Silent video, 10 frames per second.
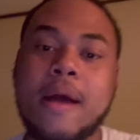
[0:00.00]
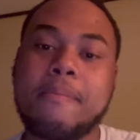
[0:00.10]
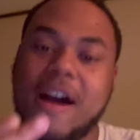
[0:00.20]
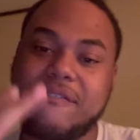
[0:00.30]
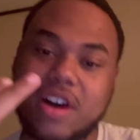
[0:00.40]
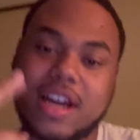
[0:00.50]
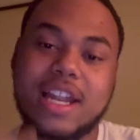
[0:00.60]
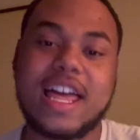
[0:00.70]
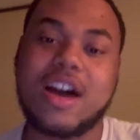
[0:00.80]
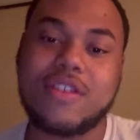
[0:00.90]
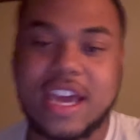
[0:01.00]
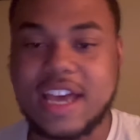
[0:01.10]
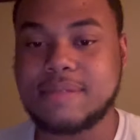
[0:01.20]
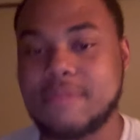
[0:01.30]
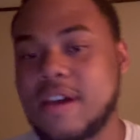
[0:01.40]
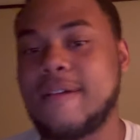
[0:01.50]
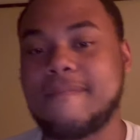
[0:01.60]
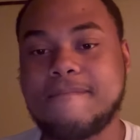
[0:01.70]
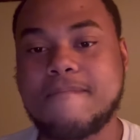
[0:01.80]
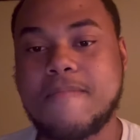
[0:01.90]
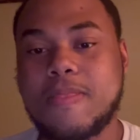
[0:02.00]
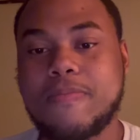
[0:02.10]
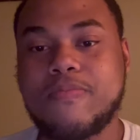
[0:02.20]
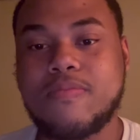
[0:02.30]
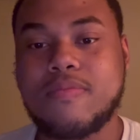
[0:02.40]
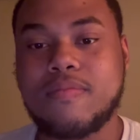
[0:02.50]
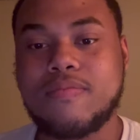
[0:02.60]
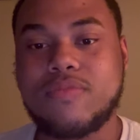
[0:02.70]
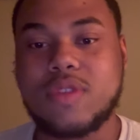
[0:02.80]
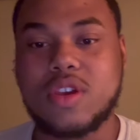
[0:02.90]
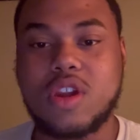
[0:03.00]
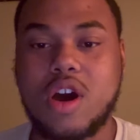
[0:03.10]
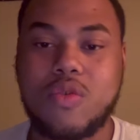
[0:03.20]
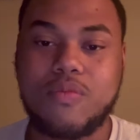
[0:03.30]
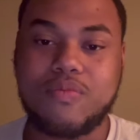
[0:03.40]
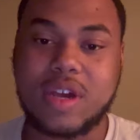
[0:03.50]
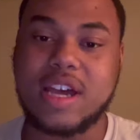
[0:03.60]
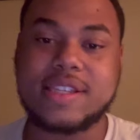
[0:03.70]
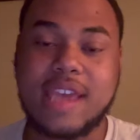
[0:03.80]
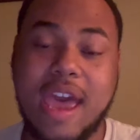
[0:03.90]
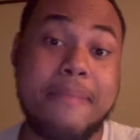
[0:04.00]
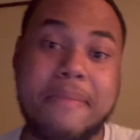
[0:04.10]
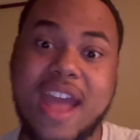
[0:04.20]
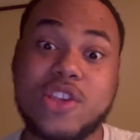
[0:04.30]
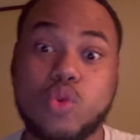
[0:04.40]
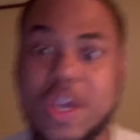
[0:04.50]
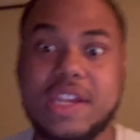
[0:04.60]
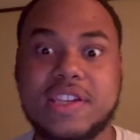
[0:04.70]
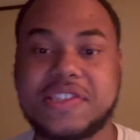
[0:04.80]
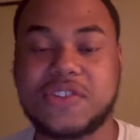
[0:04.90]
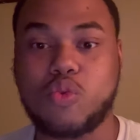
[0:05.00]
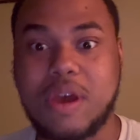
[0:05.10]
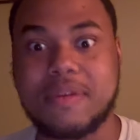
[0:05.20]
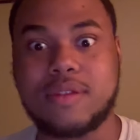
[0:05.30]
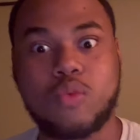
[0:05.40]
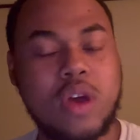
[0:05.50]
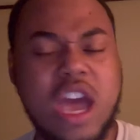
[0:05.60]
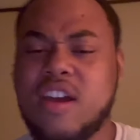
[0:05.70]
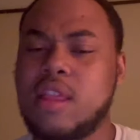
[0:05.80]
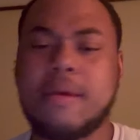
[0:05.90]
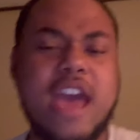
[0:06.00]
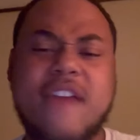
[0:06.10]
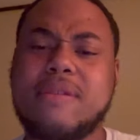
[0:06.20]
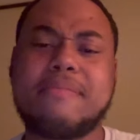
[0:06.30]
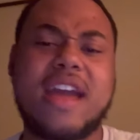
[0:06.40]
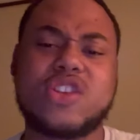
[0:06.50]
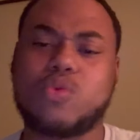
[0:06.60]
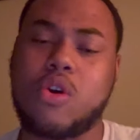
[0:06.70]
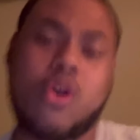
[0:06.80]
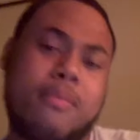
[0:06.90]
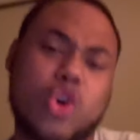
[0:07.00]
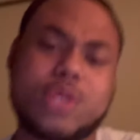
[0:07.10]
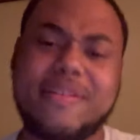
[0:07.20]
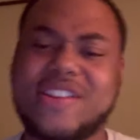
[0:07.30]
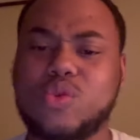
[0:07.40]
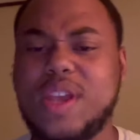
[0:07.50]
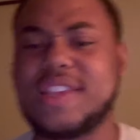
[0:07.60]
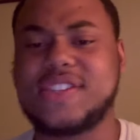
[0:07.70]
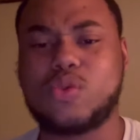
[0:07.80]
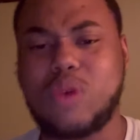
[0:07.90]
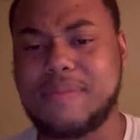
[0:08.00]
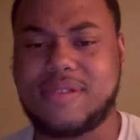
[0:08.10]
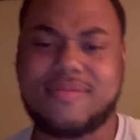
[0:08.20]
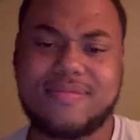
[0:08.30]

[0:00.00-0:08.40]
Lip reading: My fucking clown ass, man. You know? Because a man's weakness is women. Every man's or most men's weakness is women.